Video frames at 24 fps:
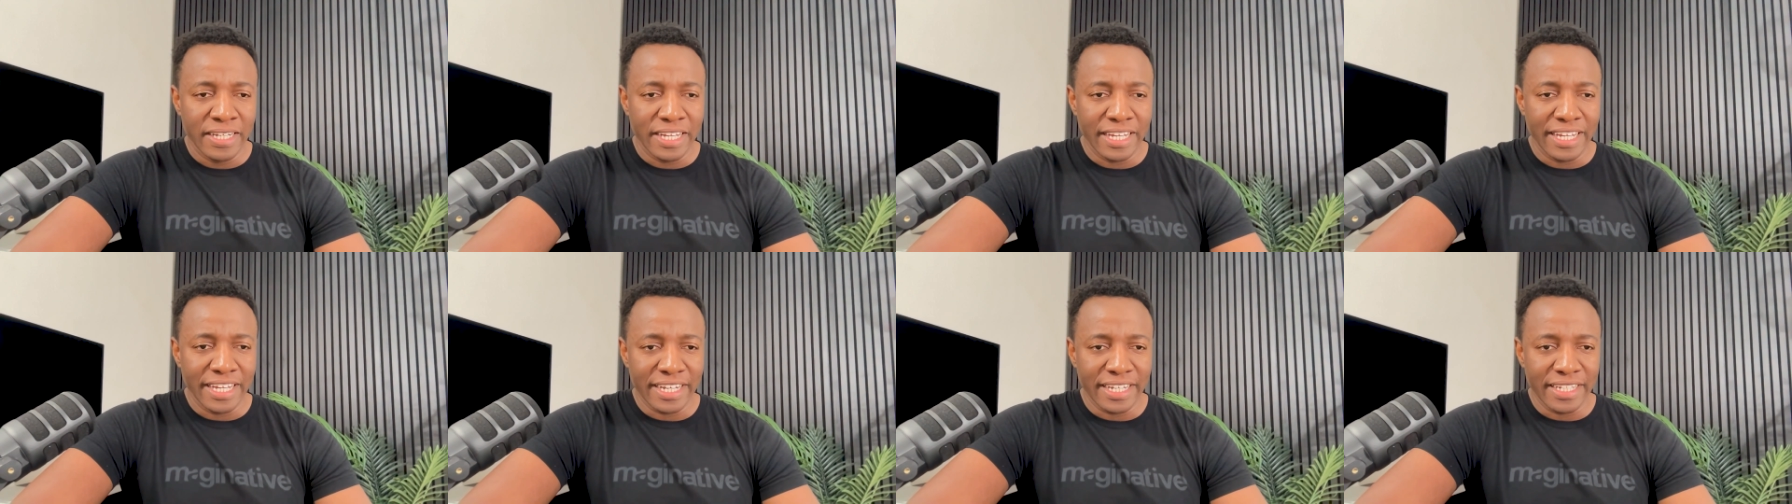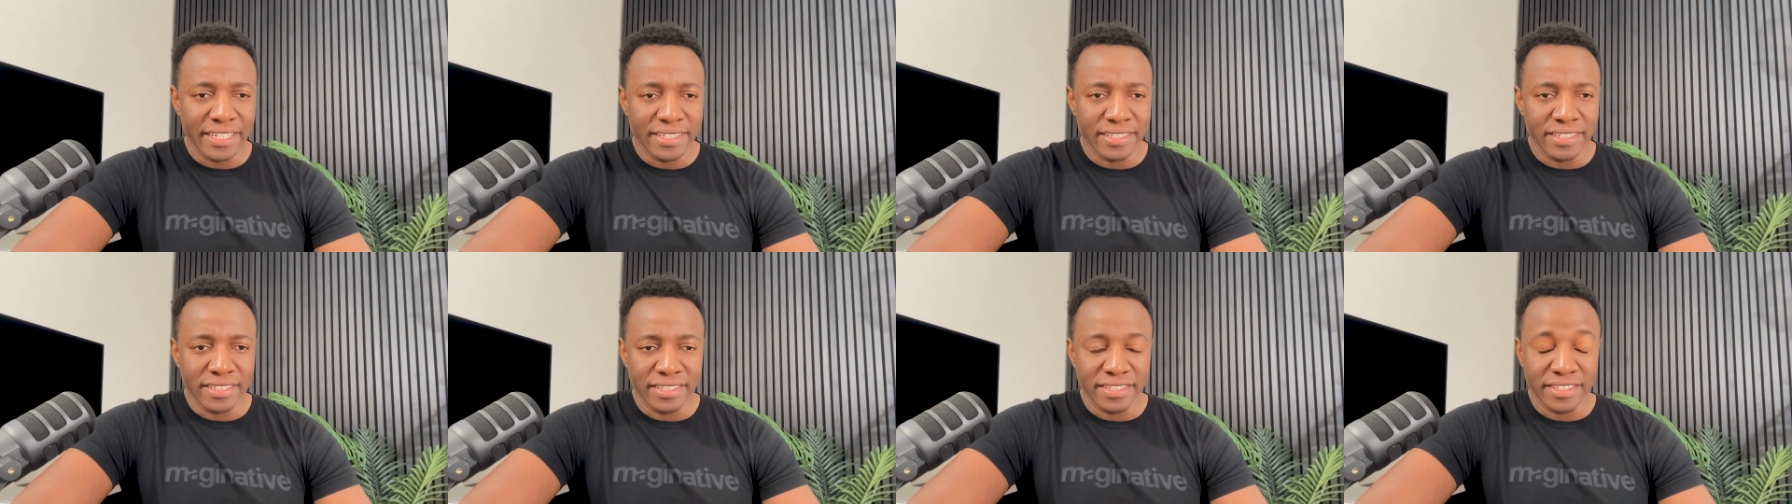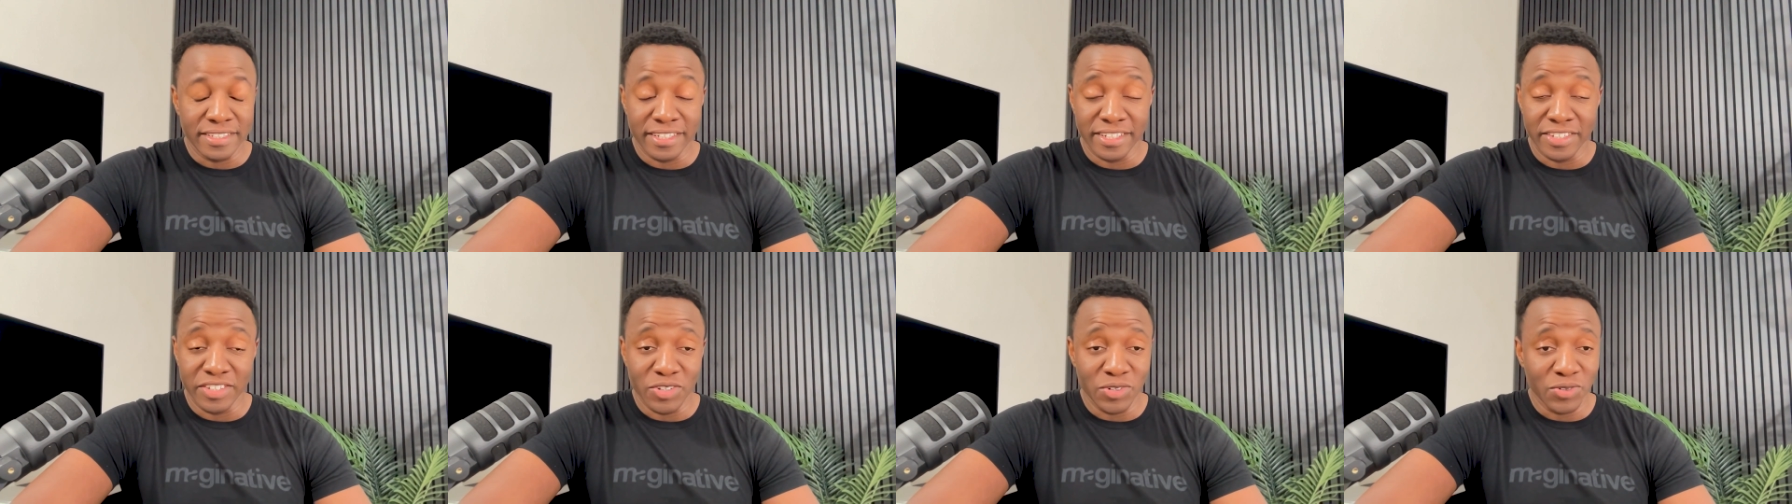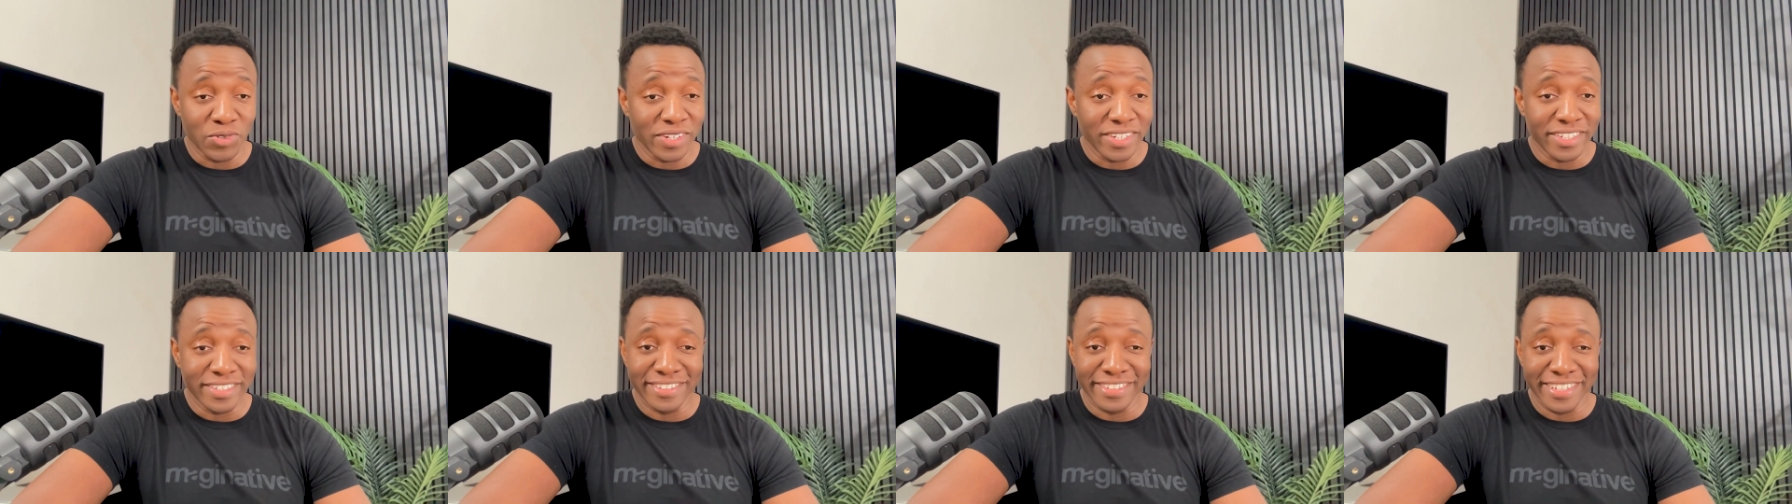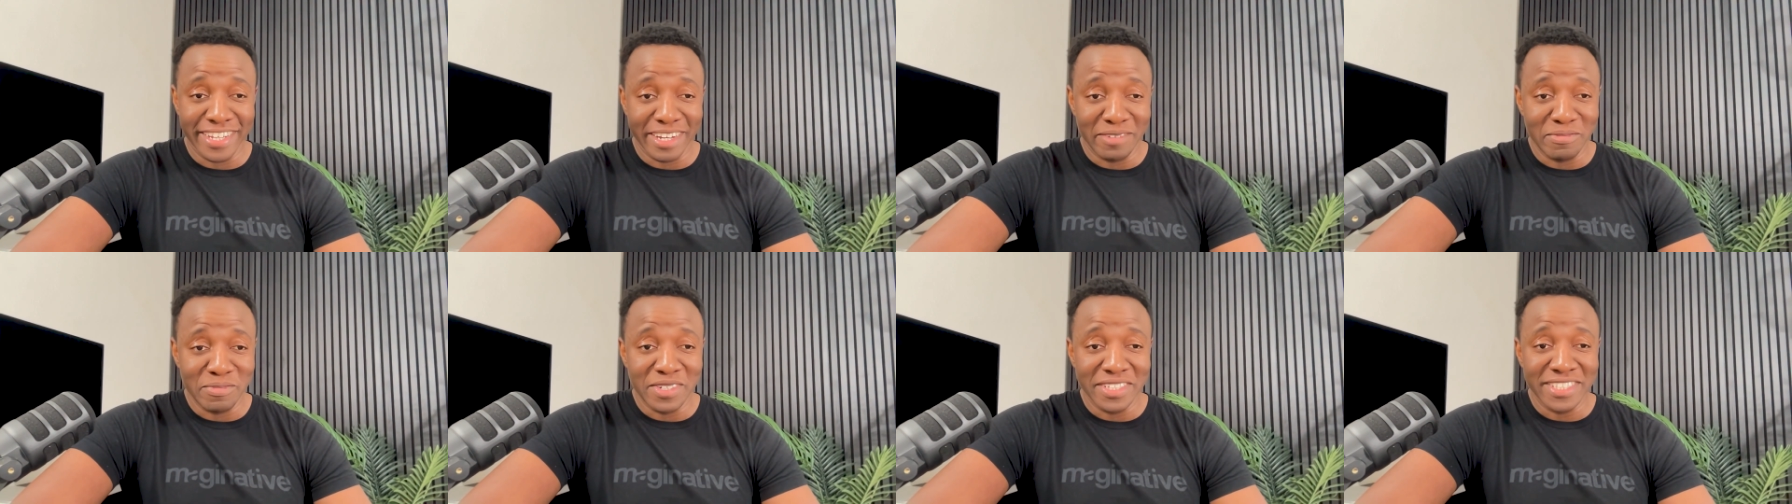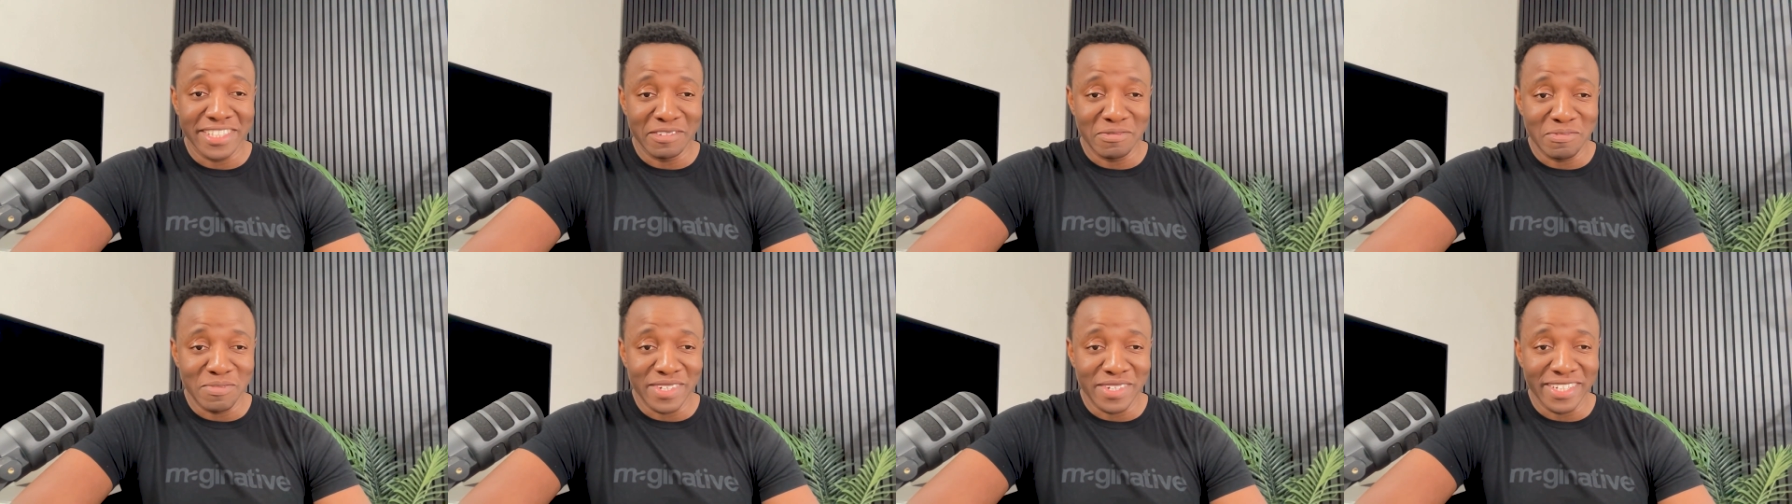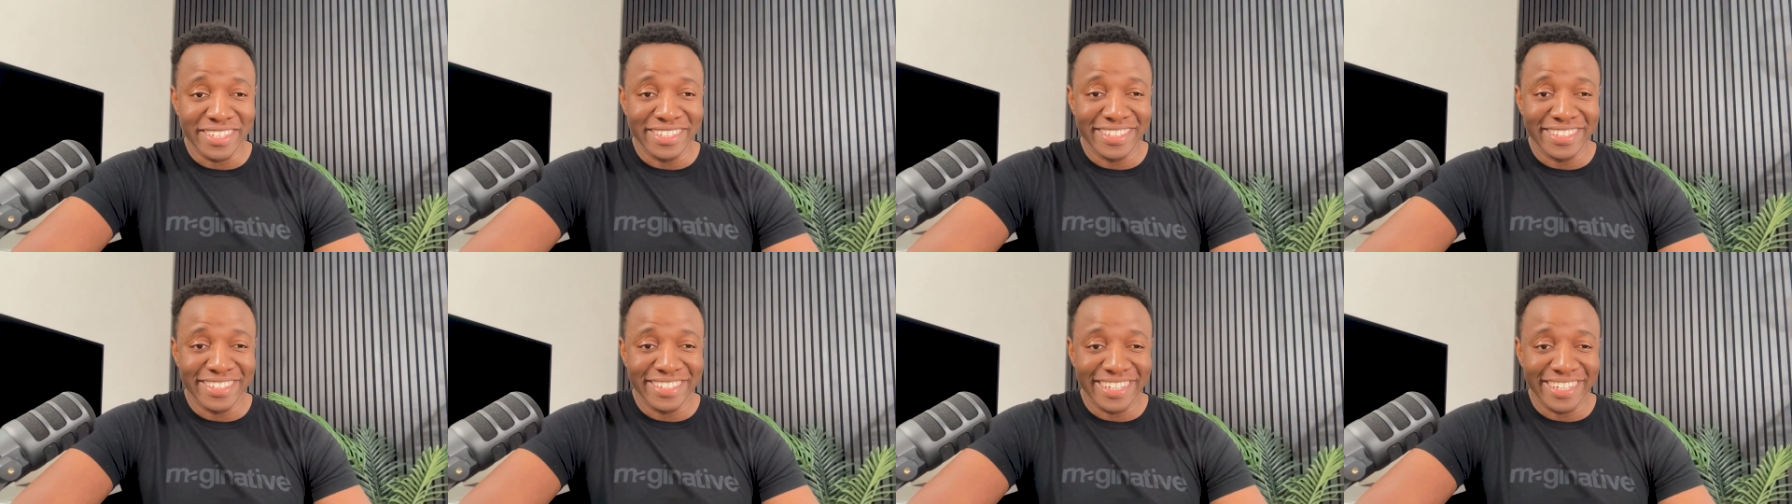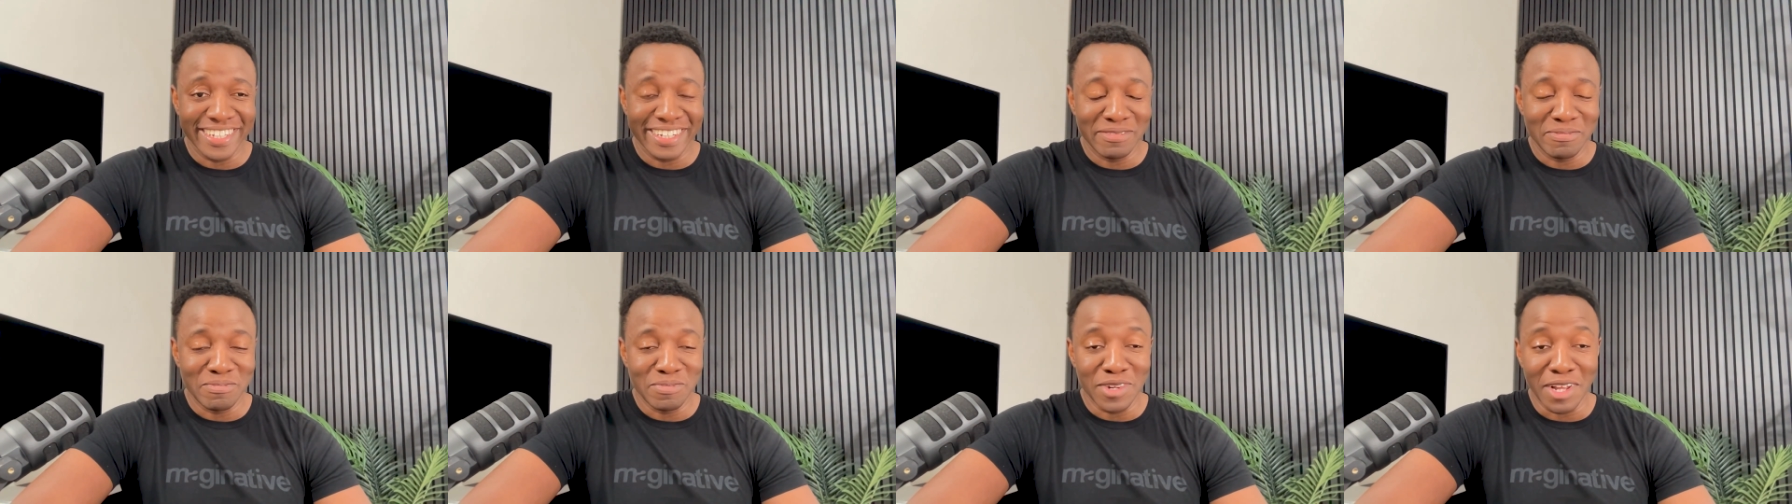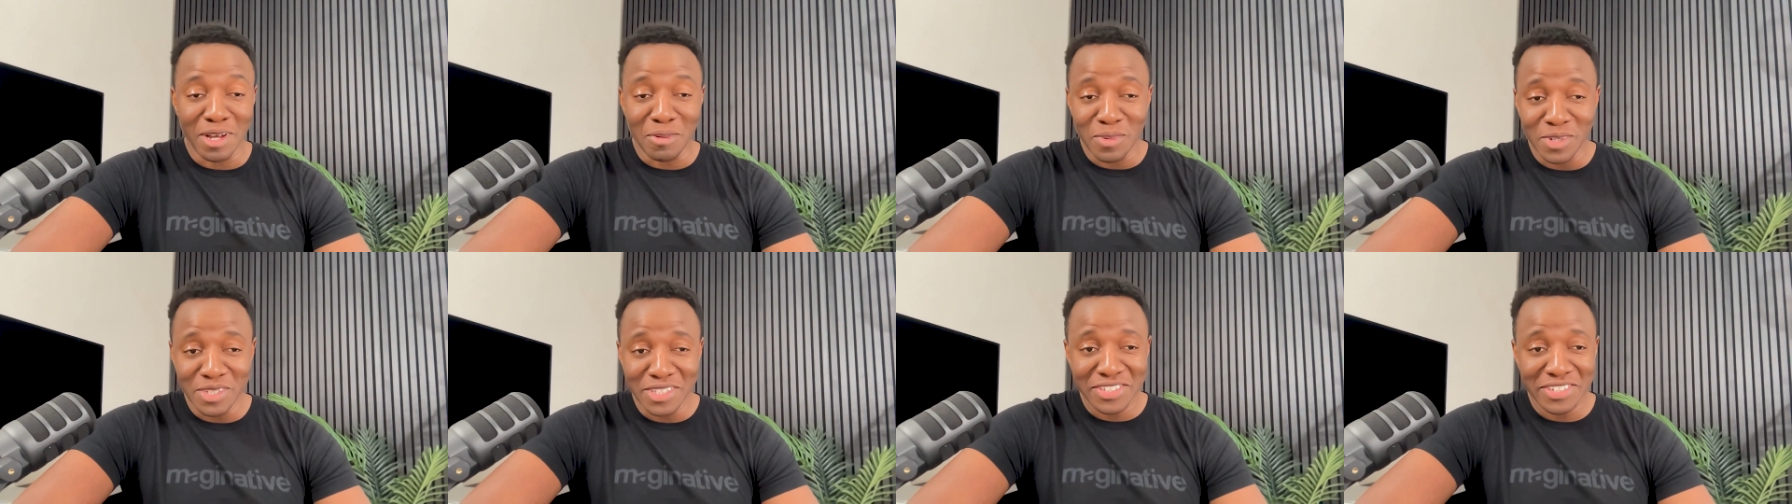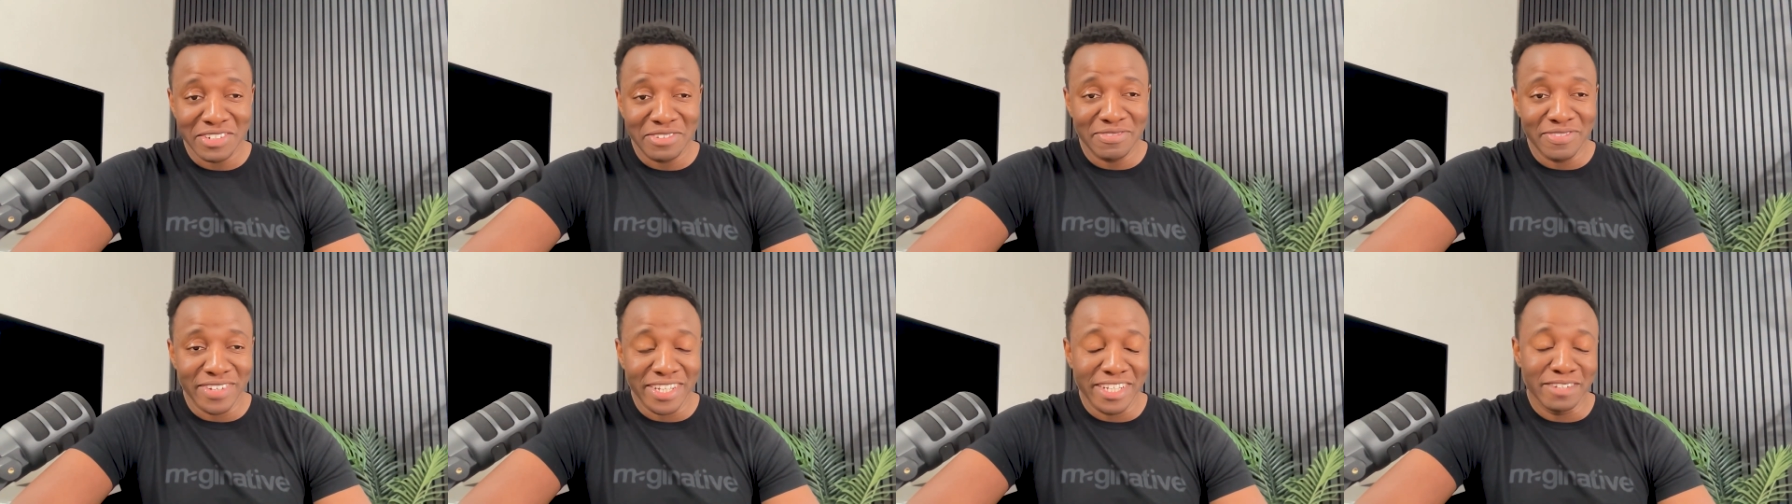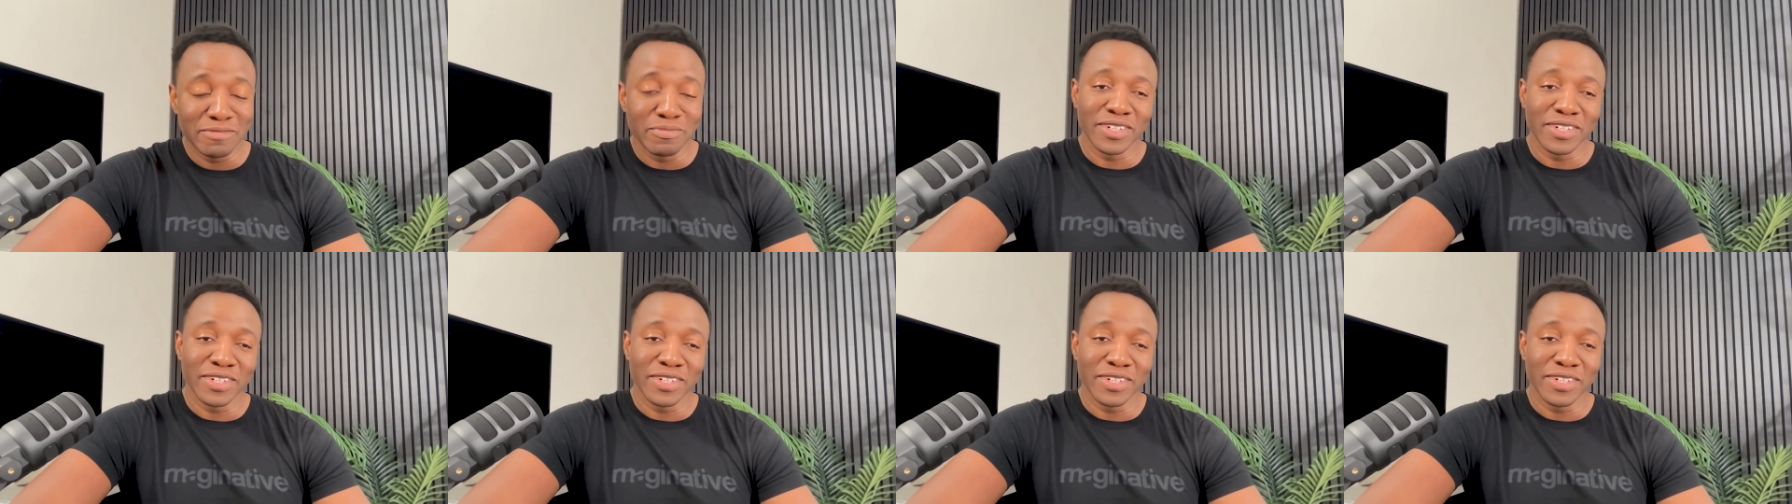And you're right, that must have been a blockbuster event,